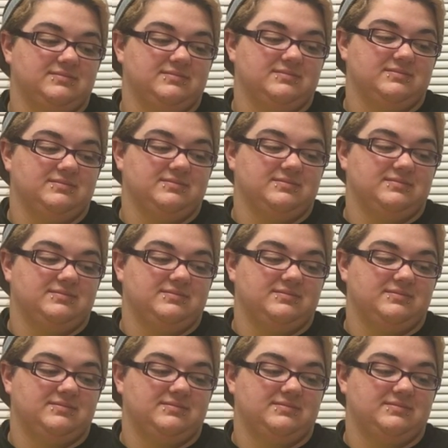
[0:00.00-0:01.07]

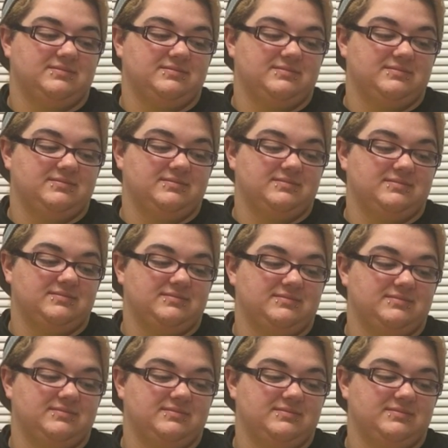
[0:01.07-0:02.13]

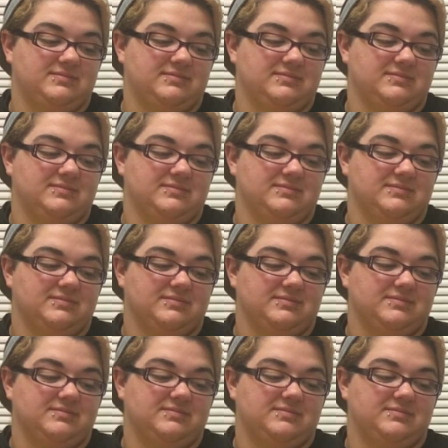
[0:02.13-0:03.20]

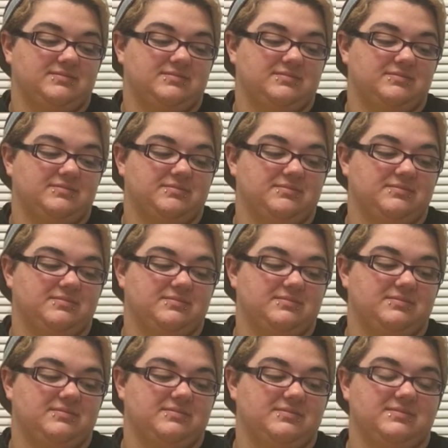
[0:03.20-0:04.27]

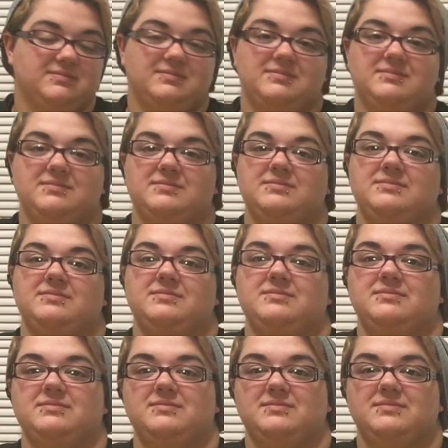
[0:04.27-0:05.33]

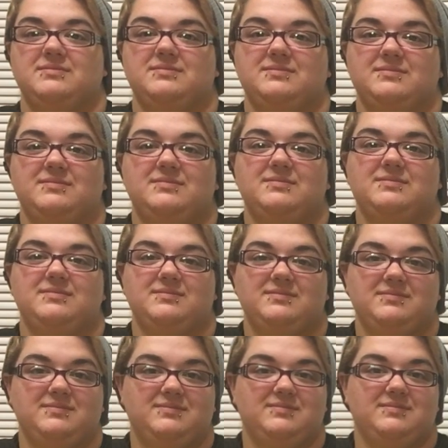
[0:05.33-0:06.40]

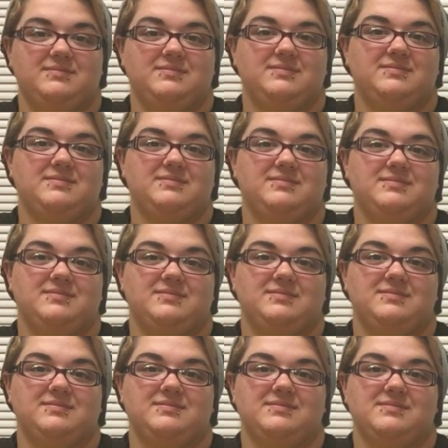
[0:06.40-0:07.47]

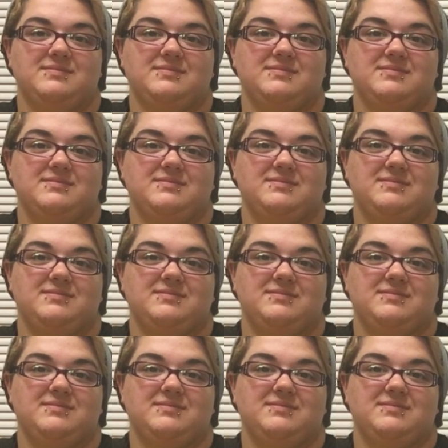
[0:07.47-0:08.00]
The person shown says nothing.